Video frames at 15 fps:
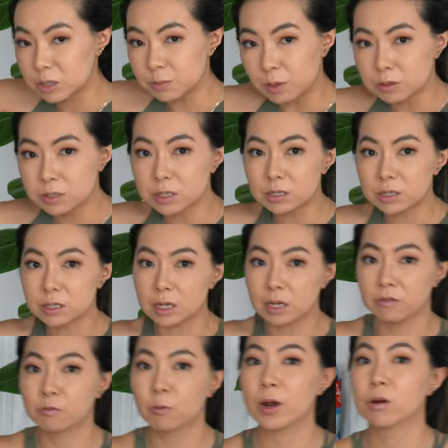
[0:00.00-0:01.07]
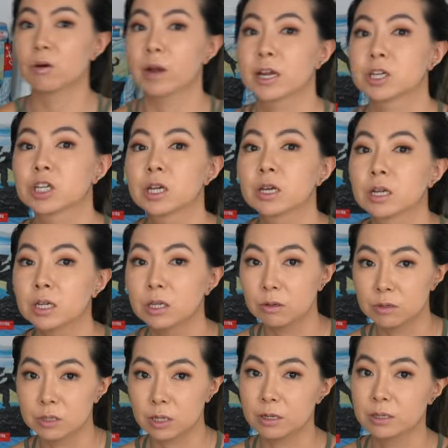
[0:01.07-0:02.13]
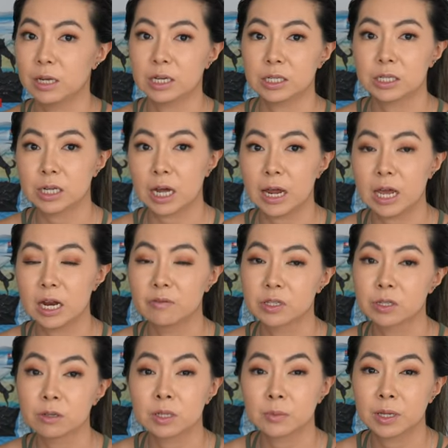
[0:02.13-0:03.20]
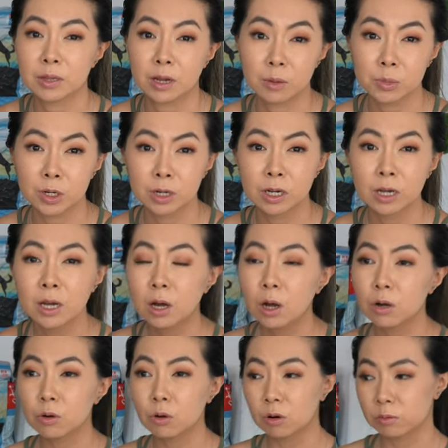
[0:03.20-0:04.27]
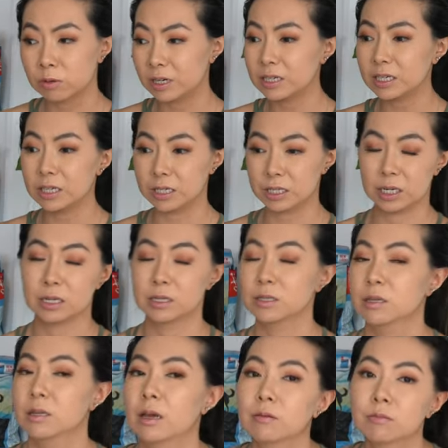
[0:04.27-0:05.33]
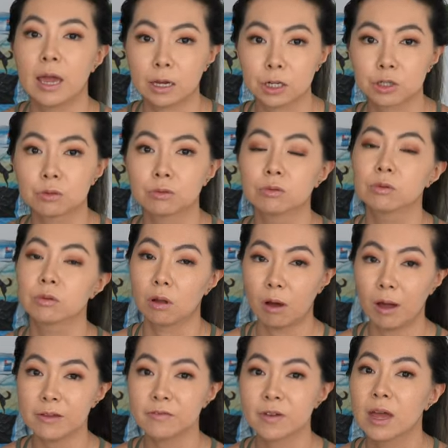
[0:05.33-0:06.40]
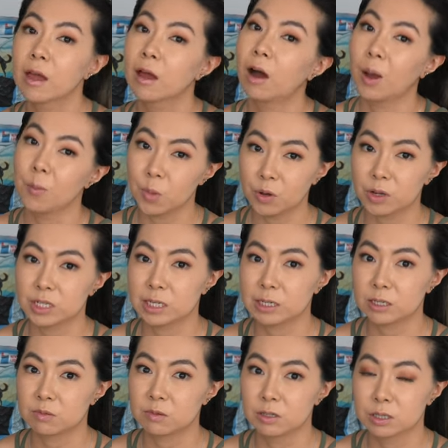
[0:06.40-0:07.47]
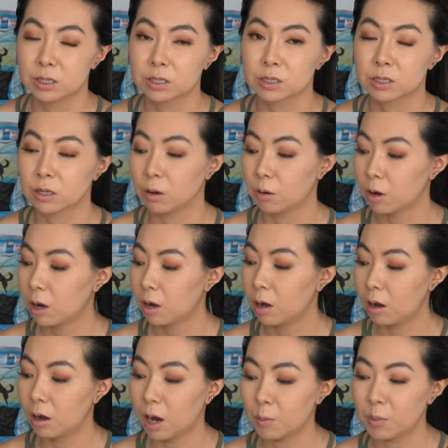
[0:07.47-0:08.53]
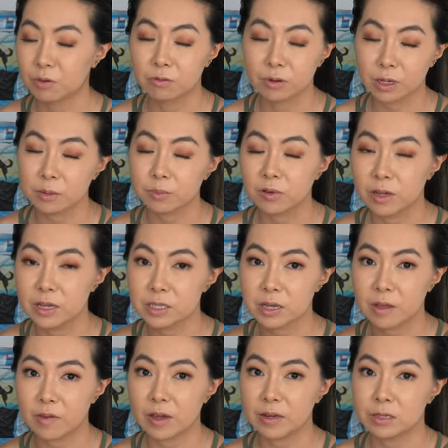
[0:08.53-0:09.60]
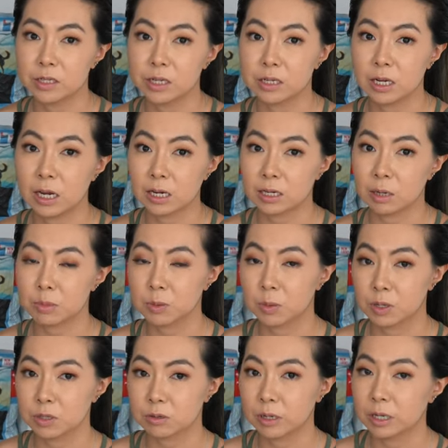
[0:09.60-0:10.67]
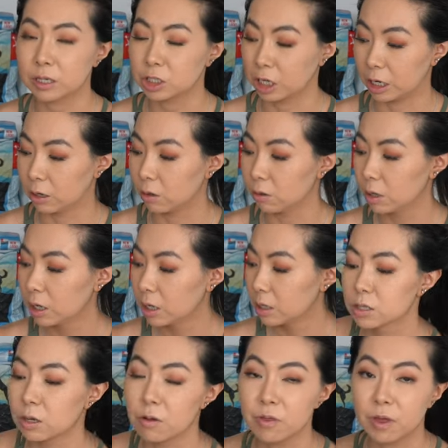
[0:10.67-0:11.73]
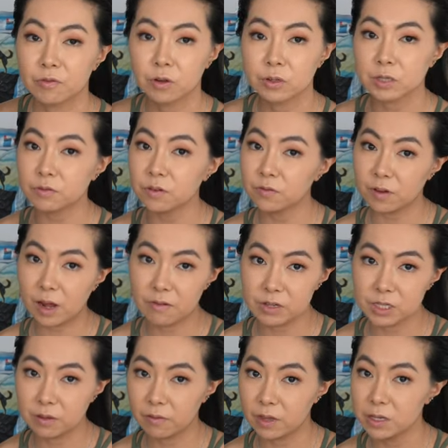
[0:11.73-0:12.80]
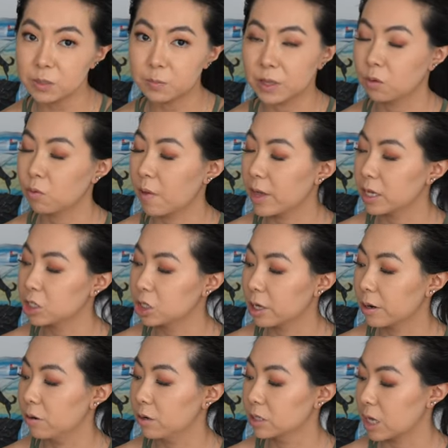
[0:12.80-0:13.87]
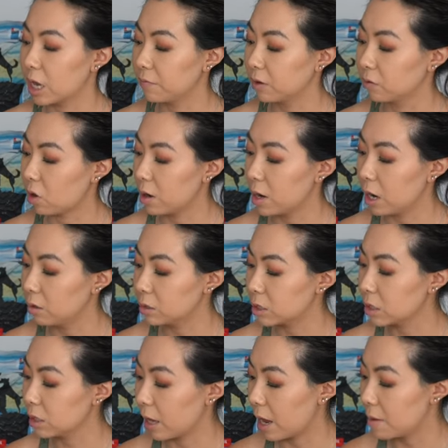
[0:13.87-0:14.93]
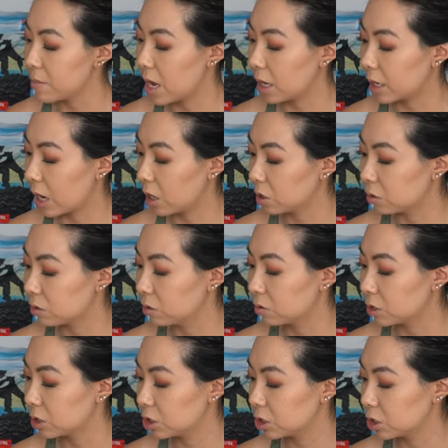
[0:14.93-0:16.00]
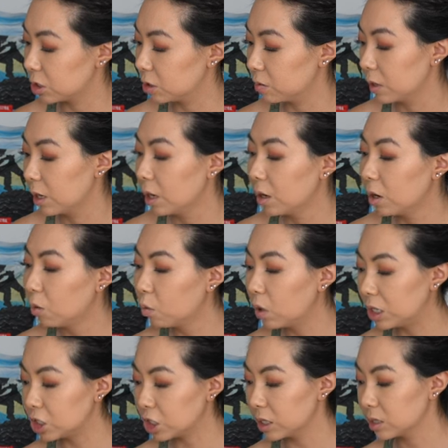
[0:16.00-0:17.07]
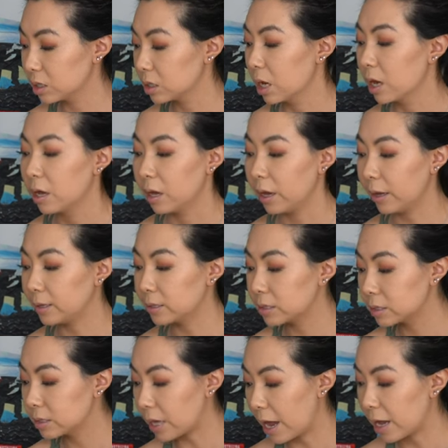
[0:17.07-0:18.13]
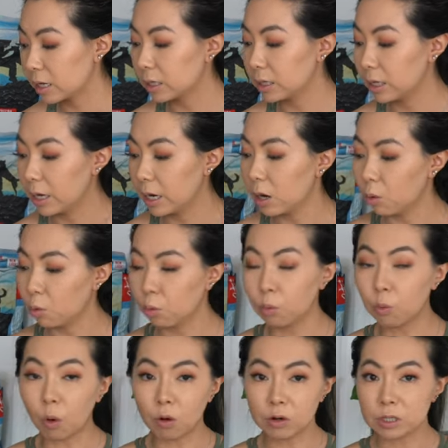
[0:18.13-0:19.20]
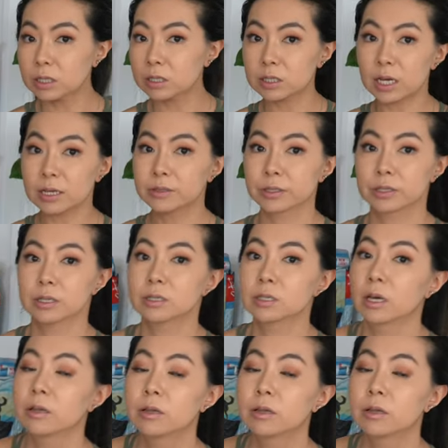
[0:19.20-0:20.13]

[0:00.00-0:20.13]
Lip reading: sponsored if we're not actually gonna use it day to day, and if it's not something that I'm gonna incorporate into his like actual life, I'm not gonna take a sponsor. So I'm really pleased that they did end up sponsoring Shadow. So they've got different flavors of this, but the one that Shadow is having right now is the lamb and kangaroo stew, which is exactly what it says it is.